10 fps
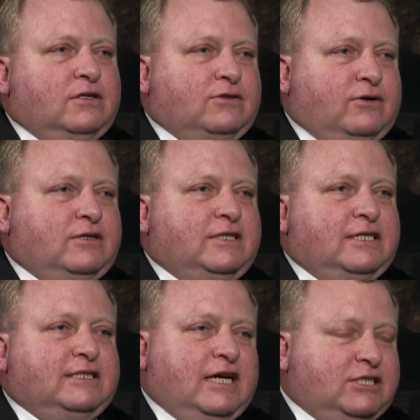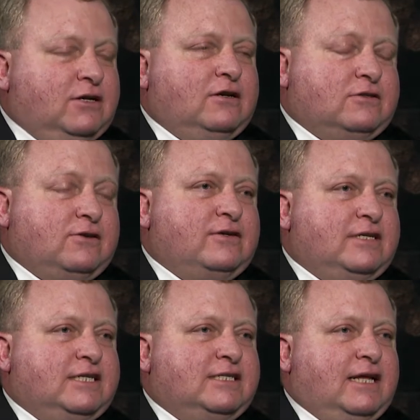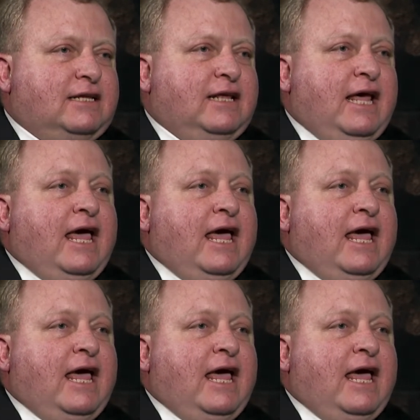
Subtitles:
authorities, national authorities that